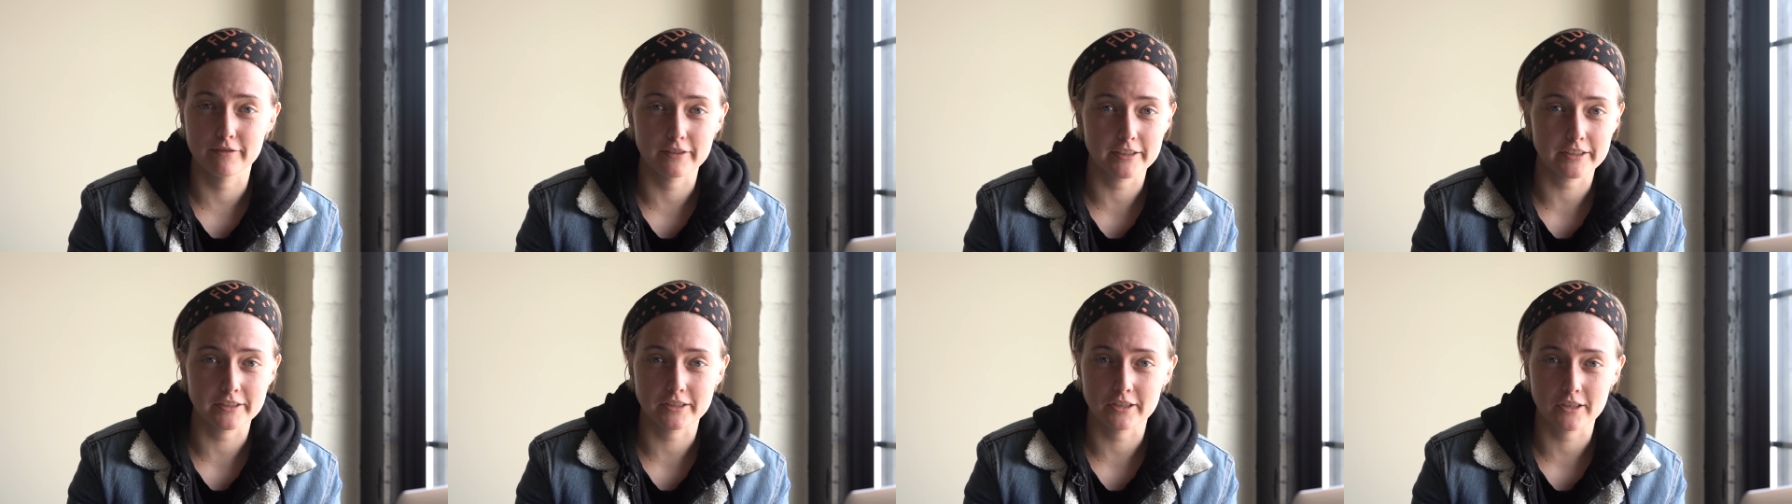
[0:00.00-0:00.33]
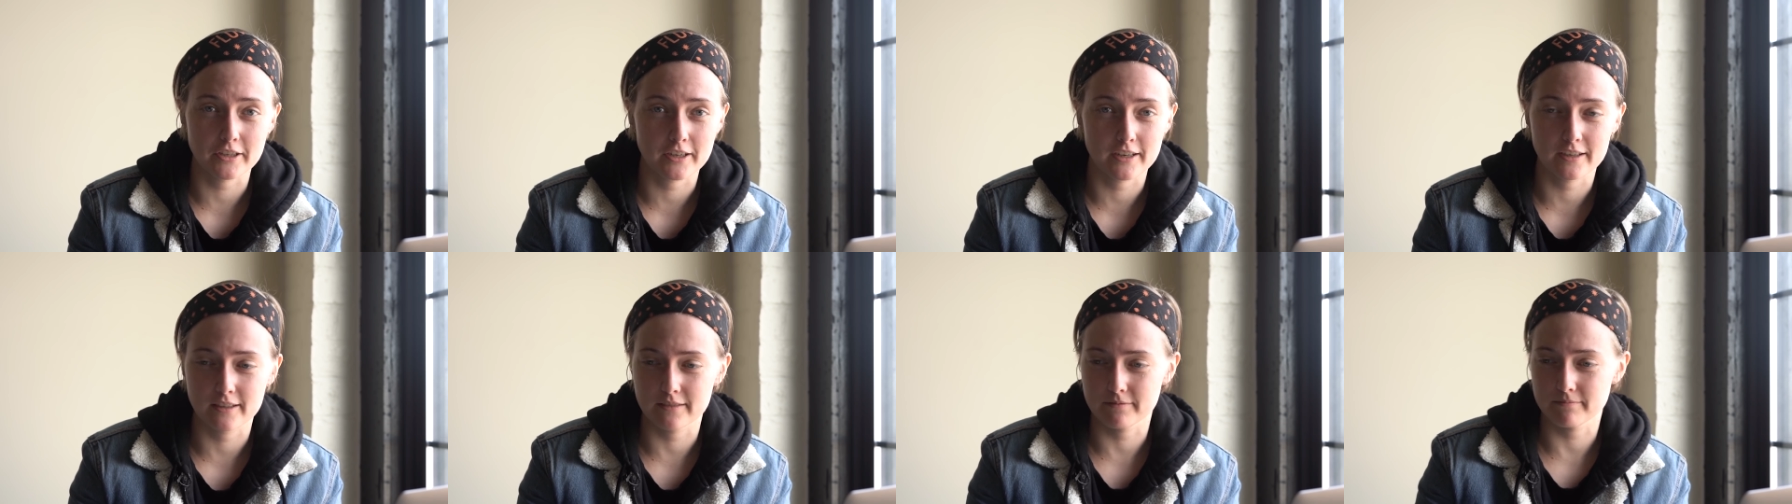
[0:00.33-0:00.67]

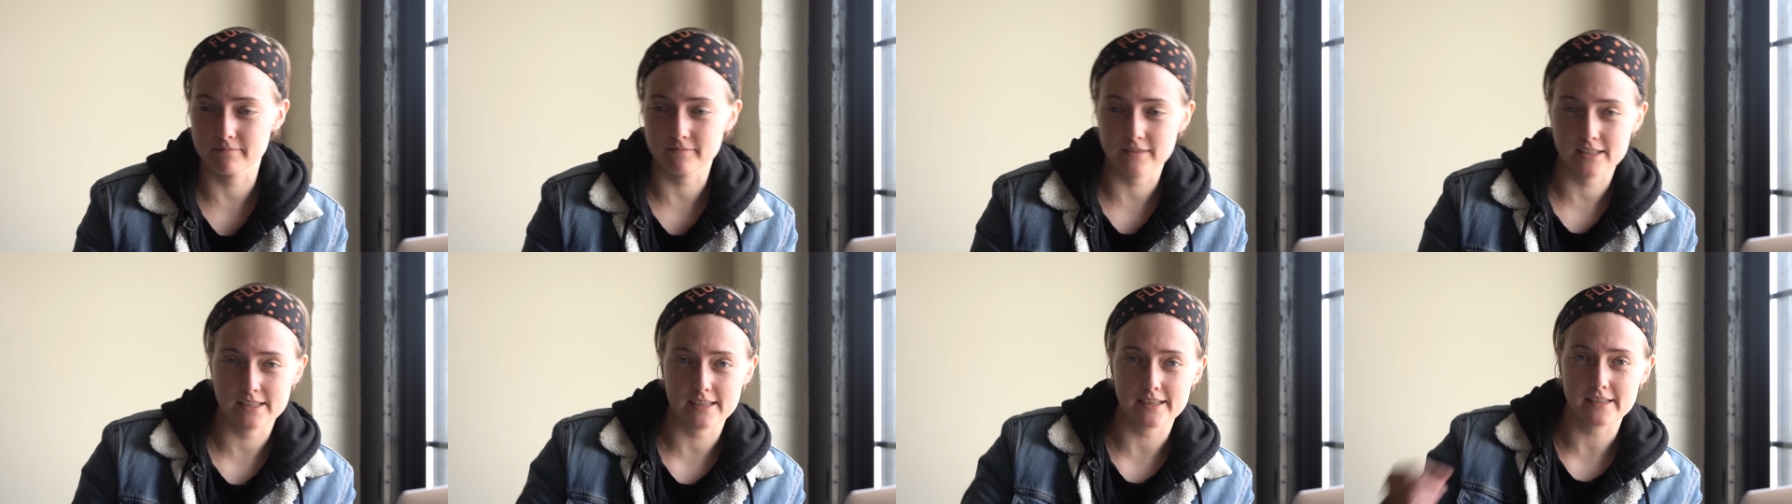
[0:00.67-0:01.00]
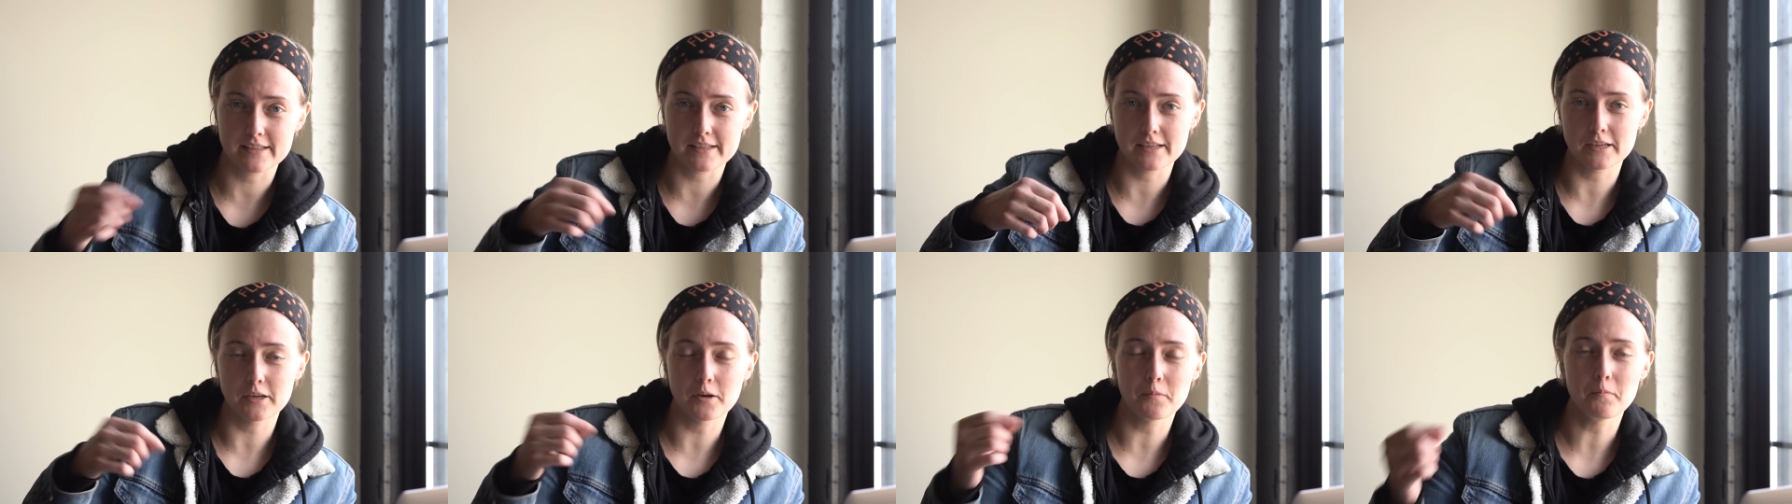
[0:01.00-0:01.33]
filter
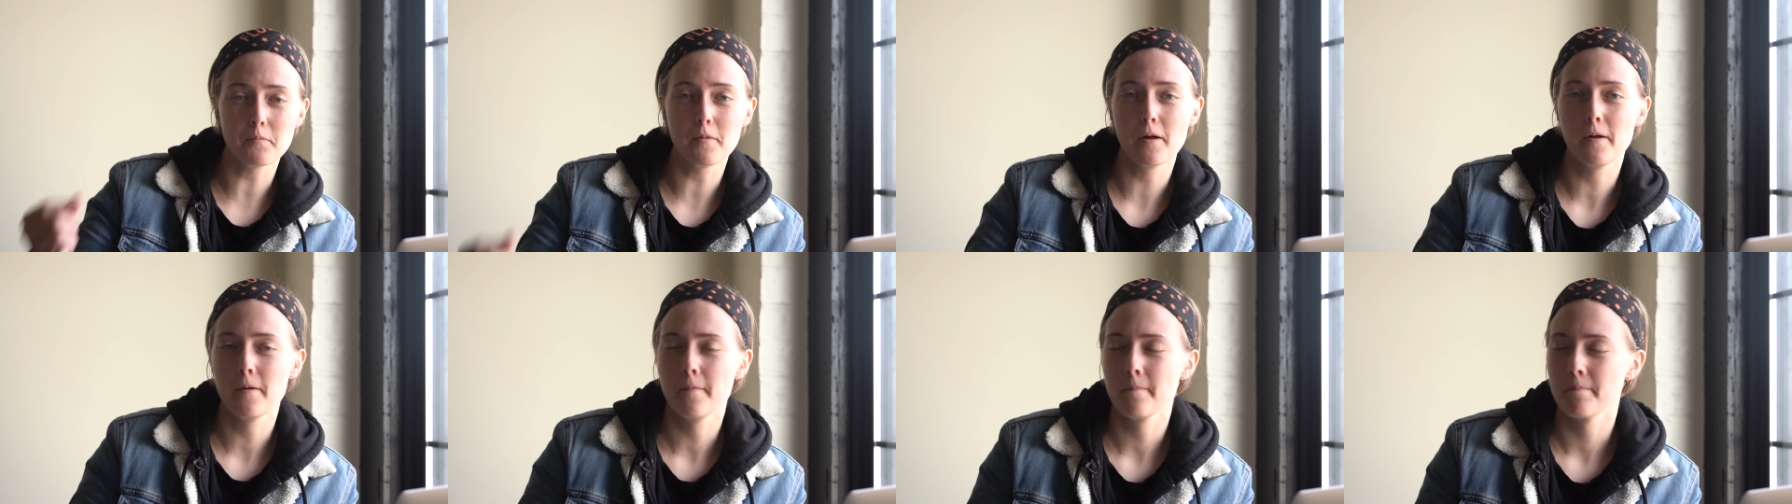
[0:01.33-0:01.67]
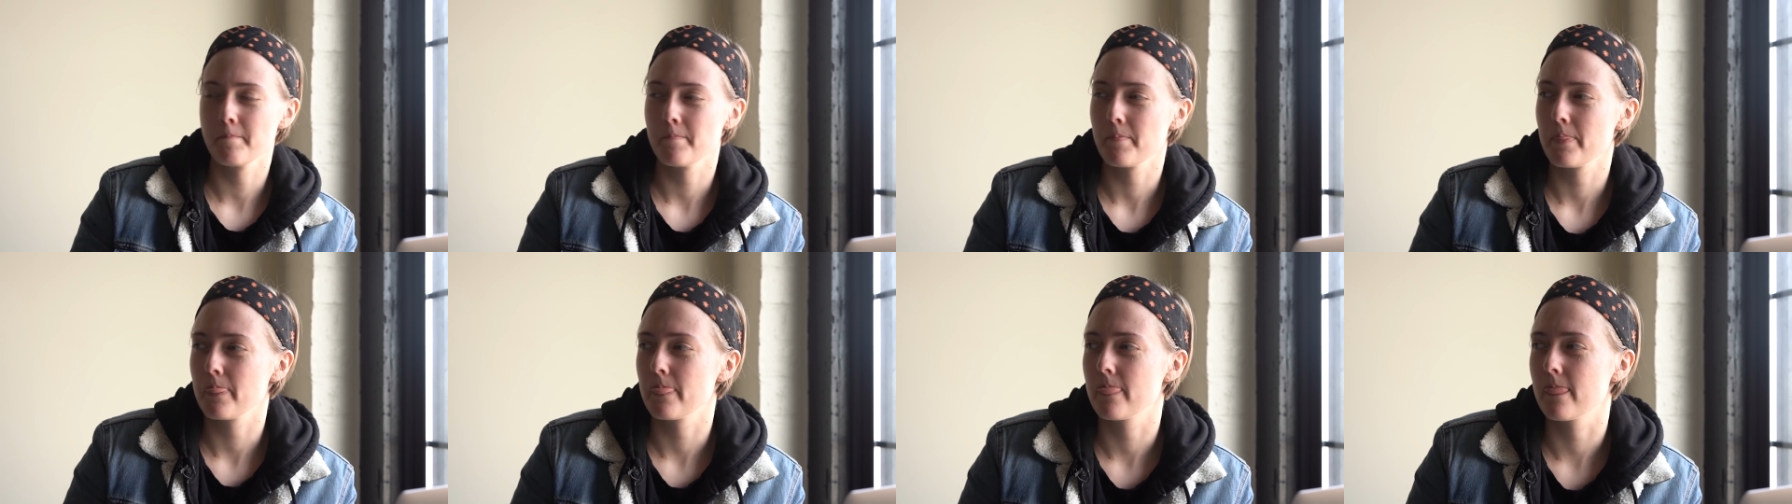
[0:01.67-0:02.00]
system.
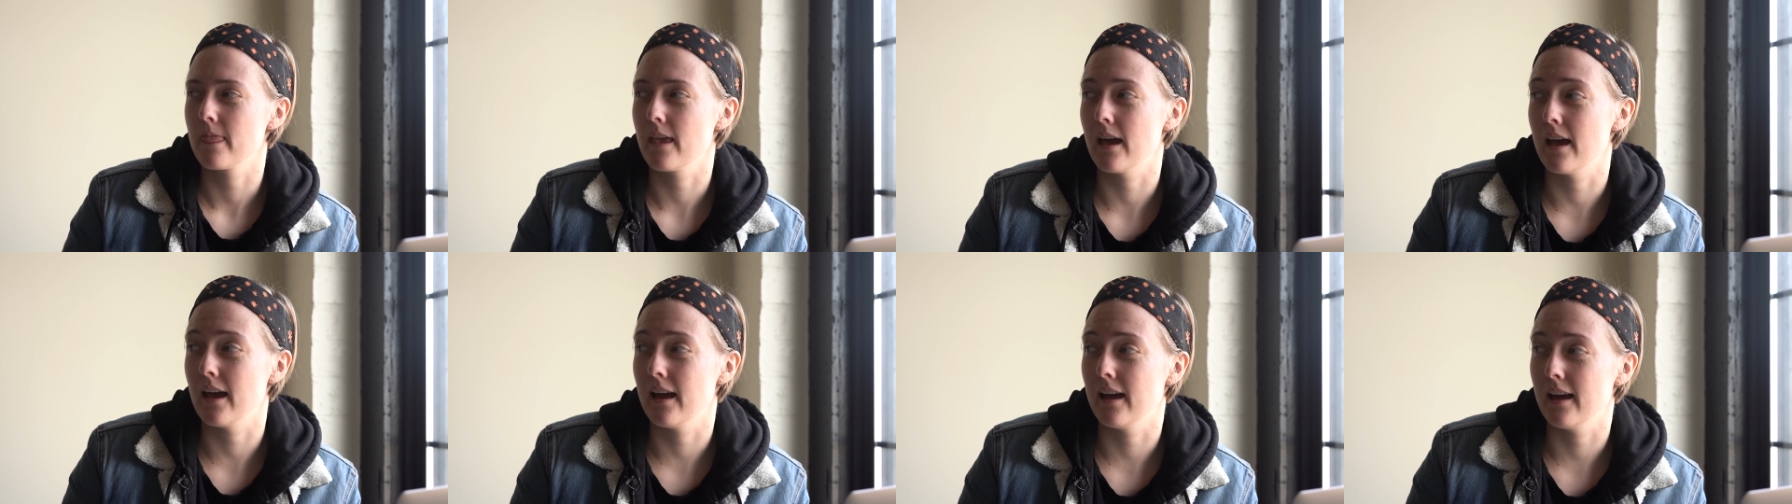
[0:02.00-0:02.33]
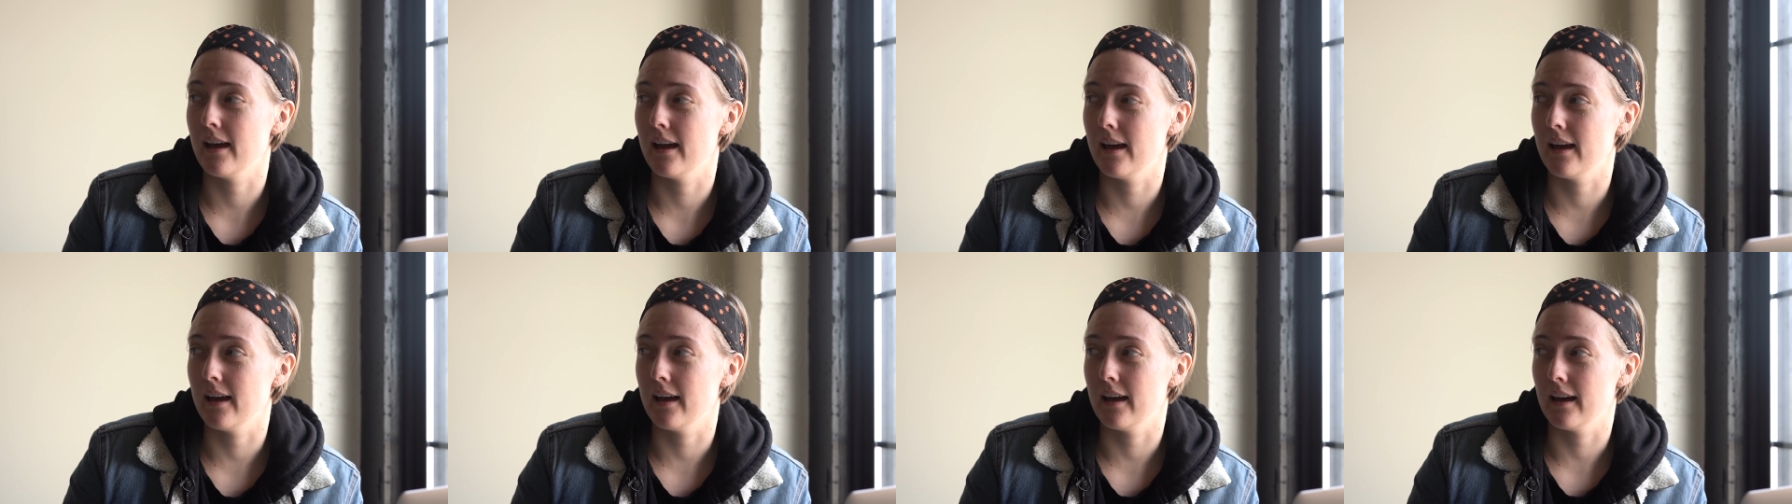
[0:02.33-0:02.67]

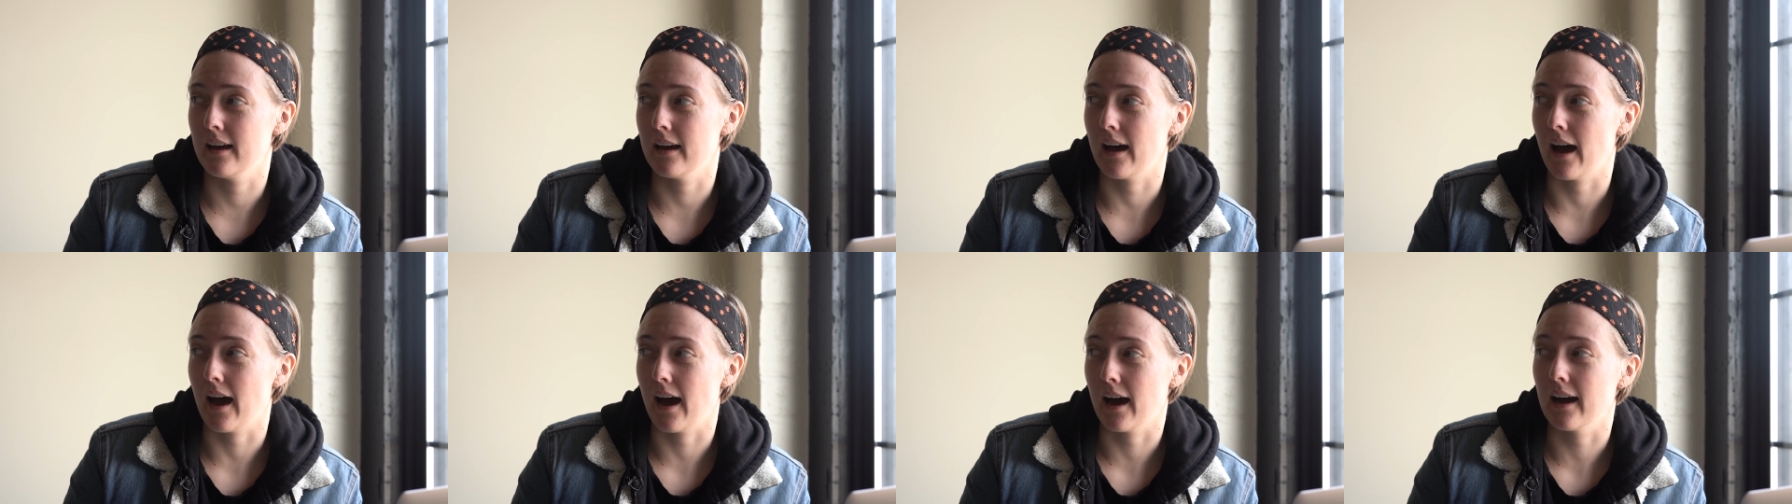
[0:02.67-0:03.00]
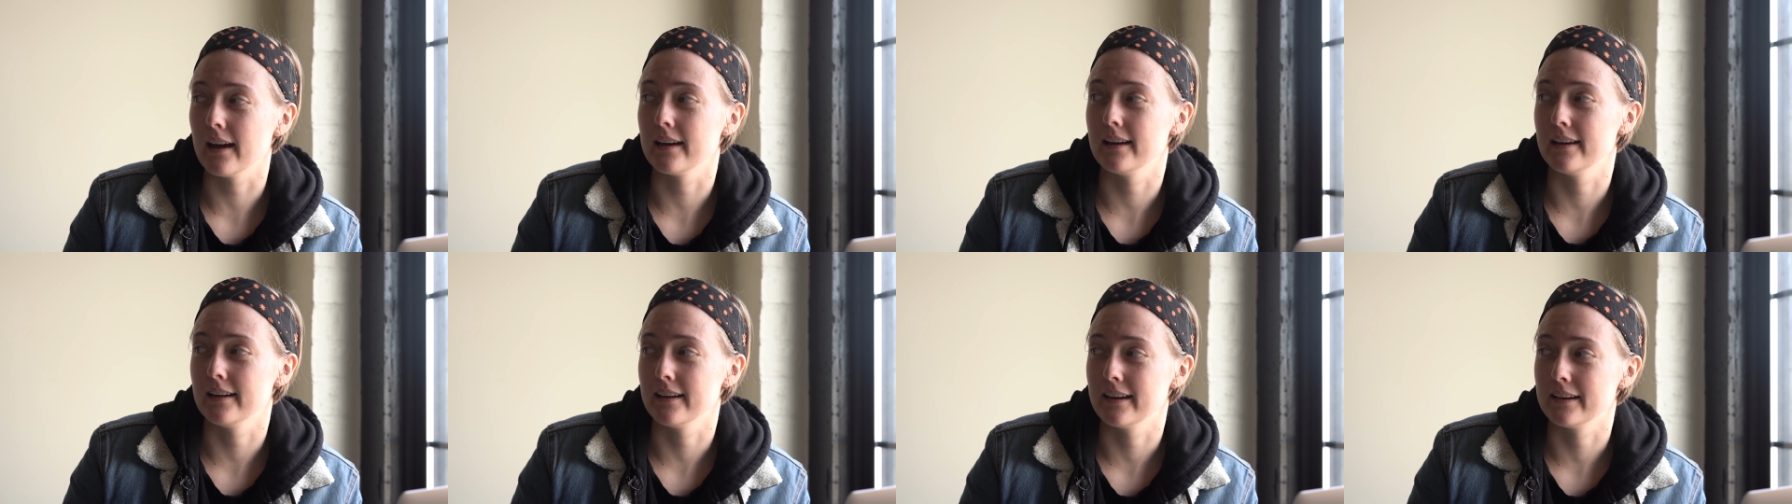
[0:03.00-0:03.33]
I